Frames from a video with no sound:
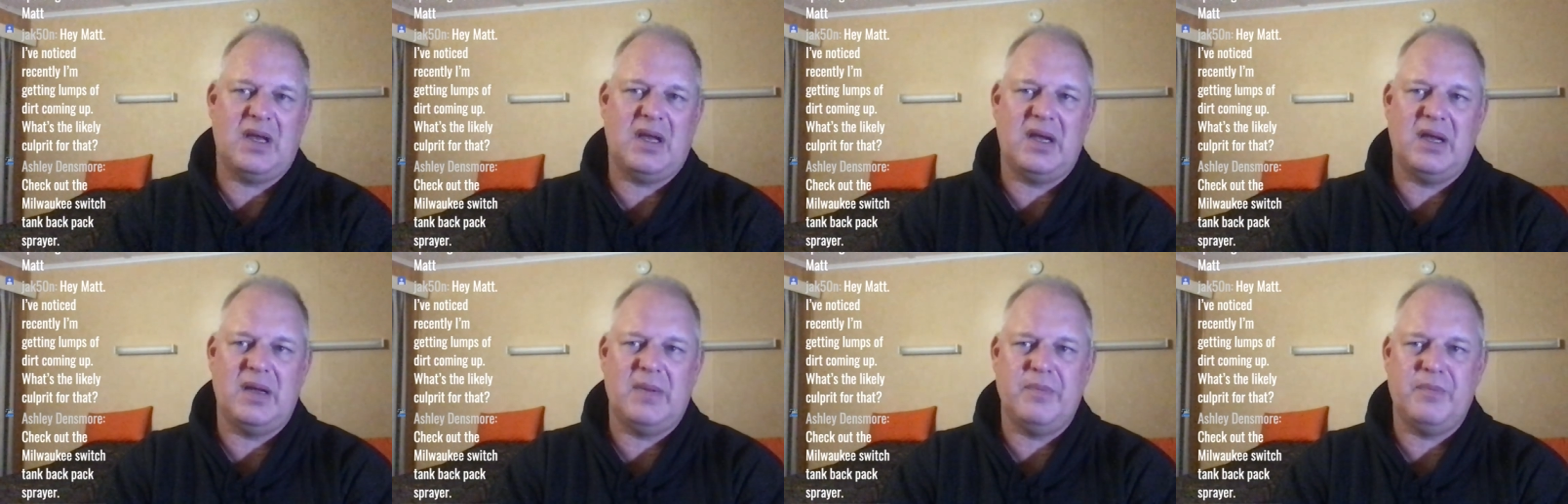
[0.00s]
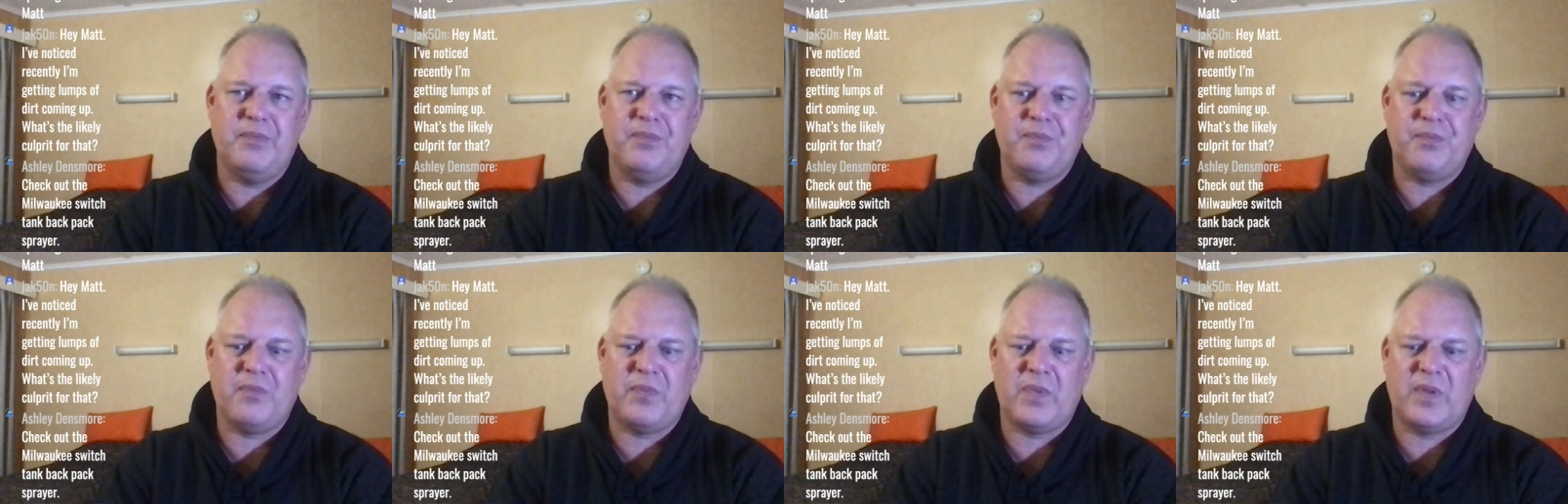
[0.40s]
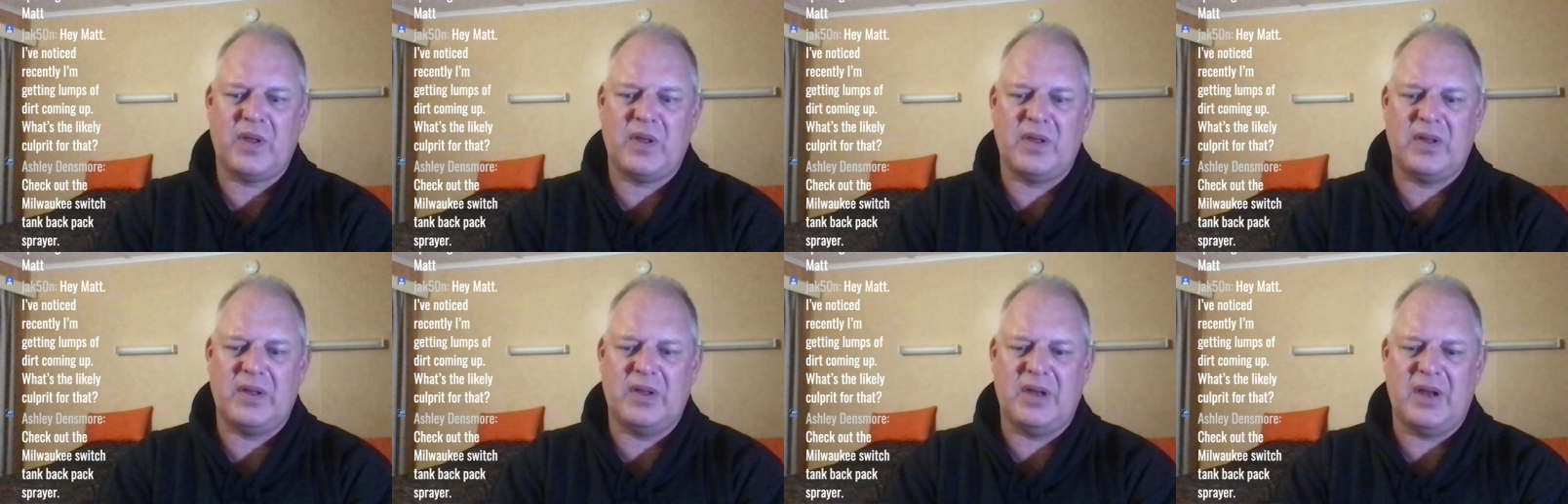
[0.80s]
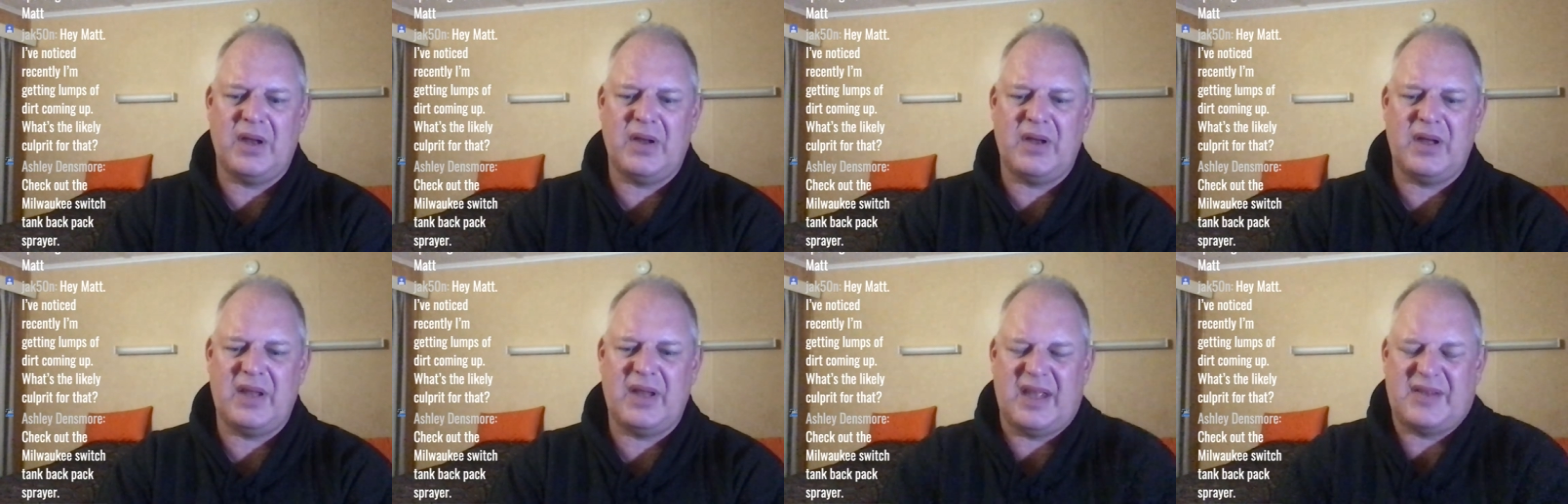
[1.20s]

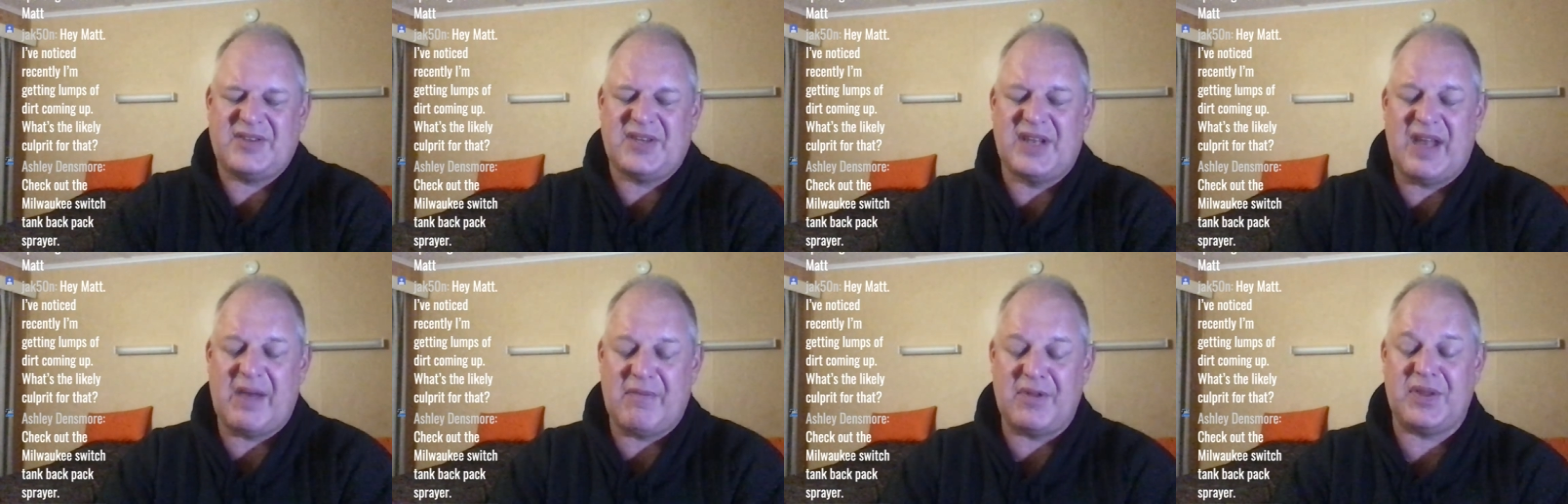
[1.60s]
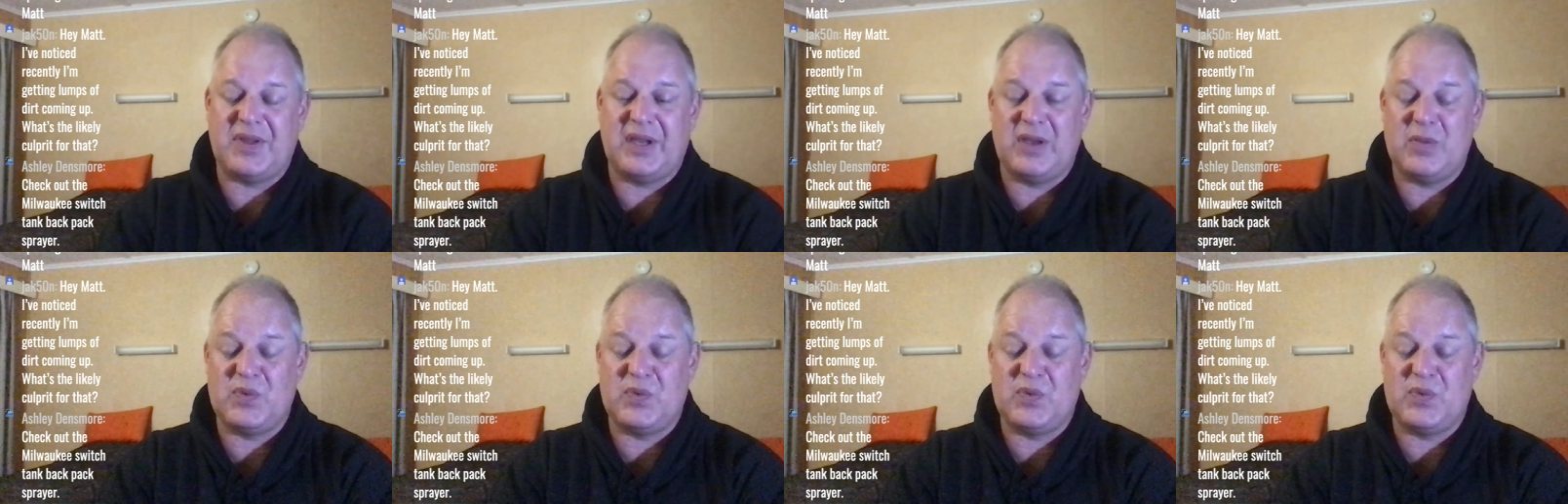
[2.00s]
and that's another thing.